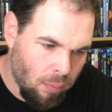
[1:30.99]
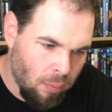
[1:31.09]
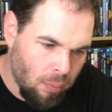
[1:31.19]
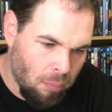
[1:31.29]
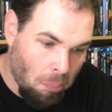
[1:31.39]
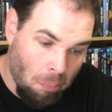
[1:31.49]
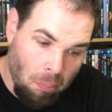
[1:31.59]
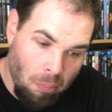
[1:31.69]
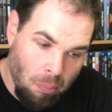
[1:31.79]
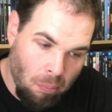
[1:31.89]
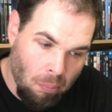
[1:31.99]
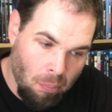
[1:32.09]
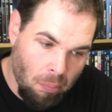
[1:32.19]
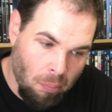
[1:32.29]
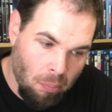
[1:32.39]

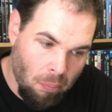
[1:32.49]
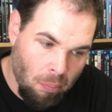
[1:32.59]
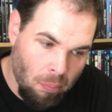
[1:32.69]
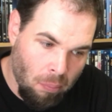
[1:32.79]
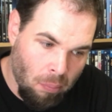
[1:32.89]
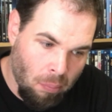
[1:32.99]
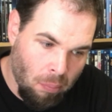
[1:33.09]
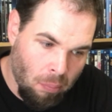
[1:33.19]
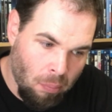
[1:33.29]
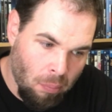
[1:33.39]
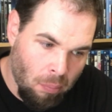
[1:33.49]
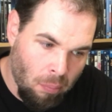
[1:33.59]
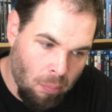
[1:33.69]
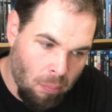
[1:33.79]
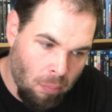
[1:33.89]

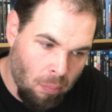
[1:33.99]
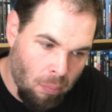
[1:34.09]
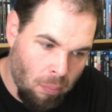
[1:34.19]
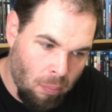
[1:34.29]
No one is speaking in this clip.